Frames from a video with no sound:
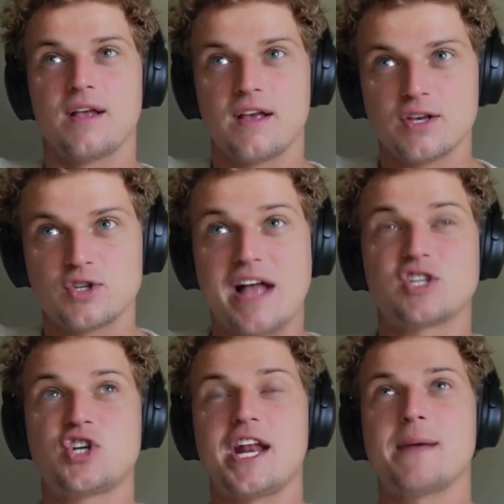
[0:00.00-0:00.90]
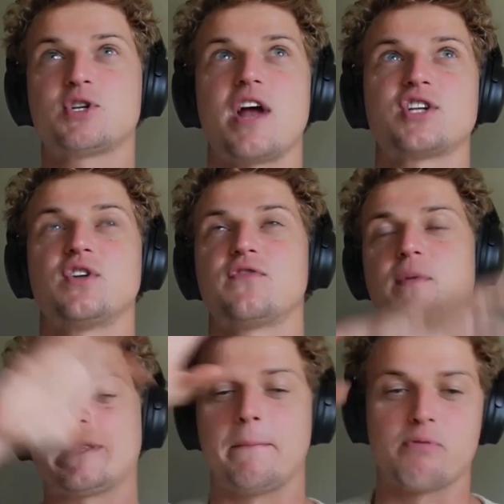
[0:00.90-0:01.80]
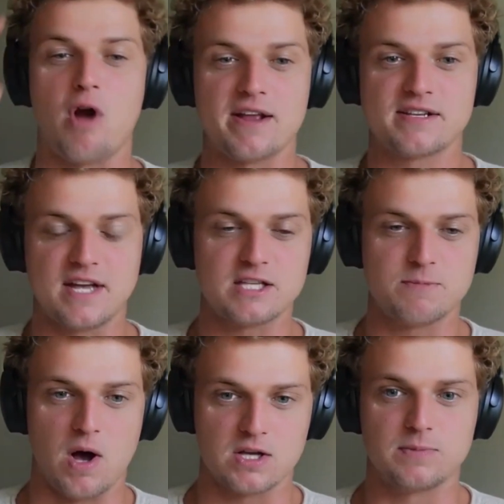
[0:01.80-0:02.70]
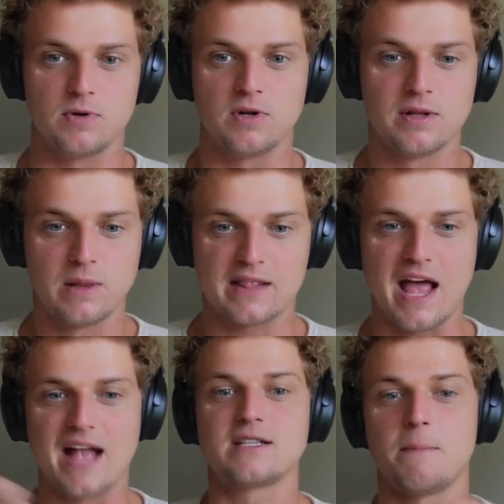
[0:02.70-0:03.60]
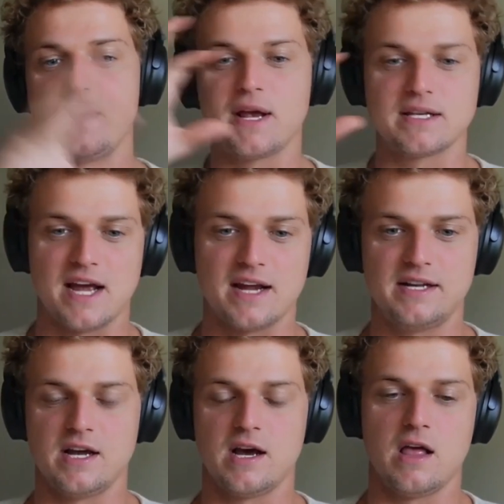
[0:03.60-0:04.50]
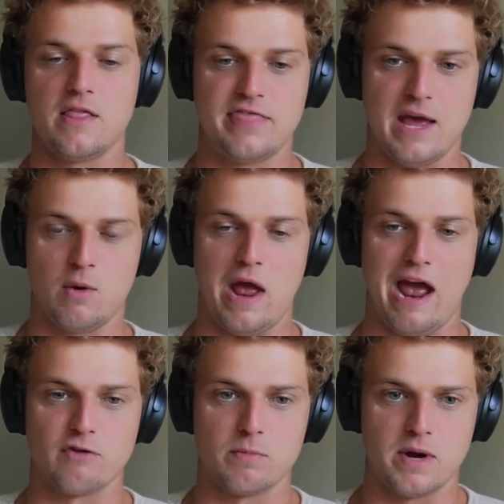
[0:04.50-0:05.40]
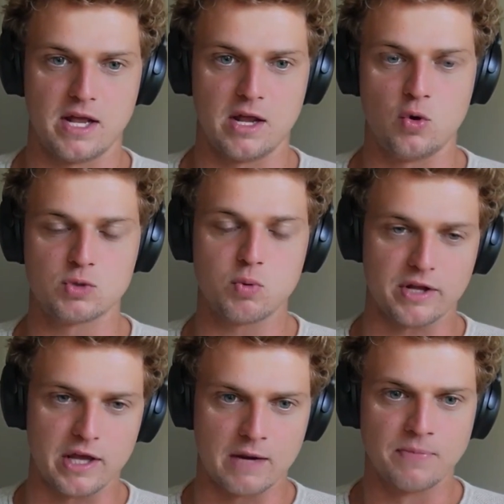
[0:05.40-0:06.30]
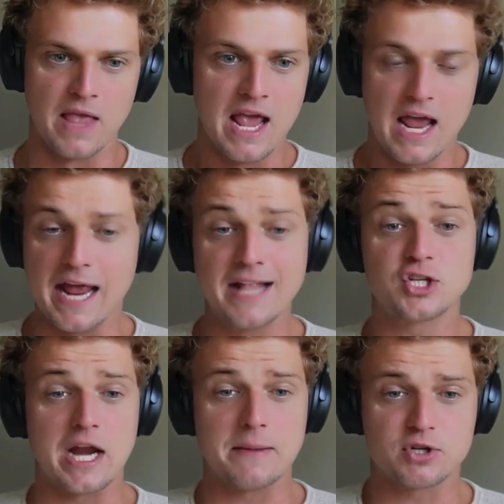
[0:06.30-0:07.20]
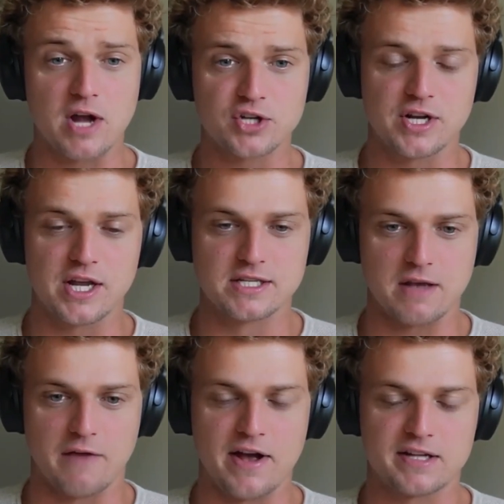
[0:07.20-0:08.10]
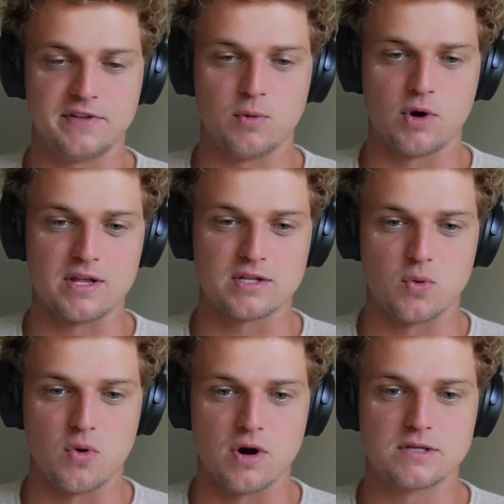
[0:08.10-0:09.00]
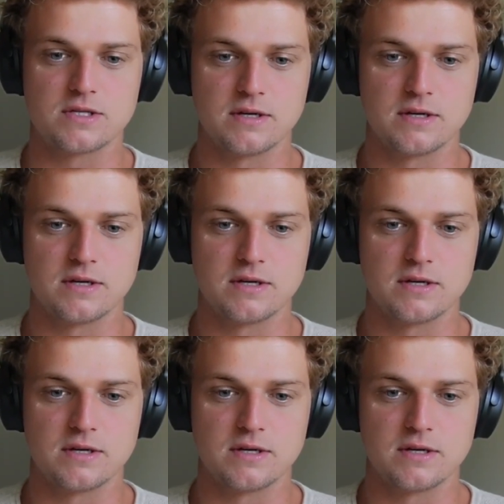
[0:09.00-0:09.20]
so that's chain abstraction from like the broadest sense possible. Like that's the biggest idea that everybody who's working in chain abstraction is effectively working towards.